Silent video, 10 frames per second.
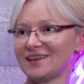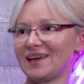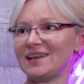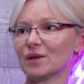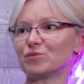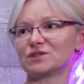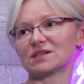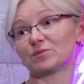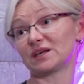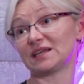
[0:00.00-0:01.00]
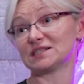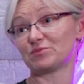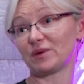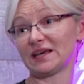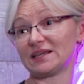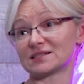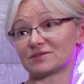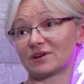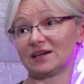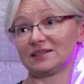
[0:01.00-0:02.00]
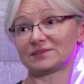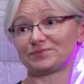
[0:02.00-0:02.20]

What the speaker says: and not put something in its place, right?